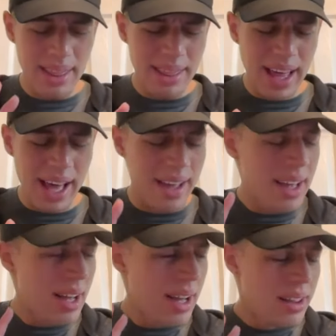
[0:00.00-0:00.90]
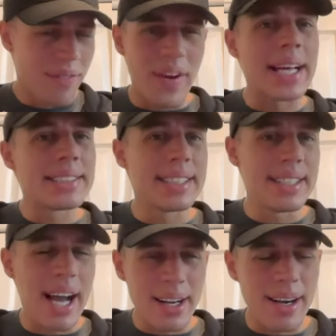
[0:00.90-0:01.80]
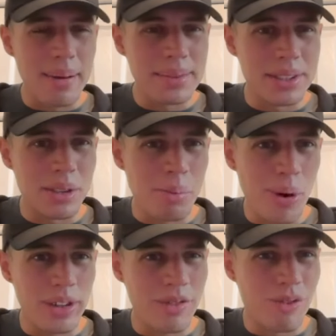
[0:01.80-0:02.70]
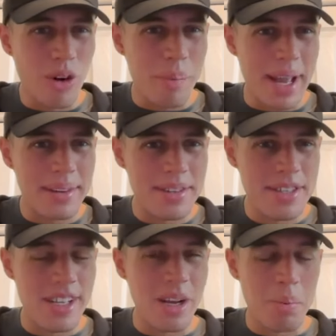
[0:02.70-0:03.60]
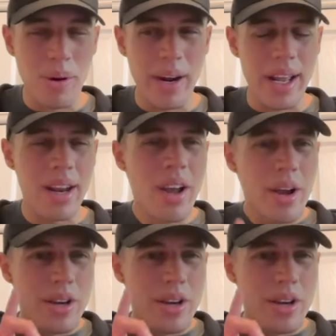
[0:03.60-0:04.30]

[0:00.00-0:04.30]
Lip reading: the fans did not come to support the Florida Panthers in their parade,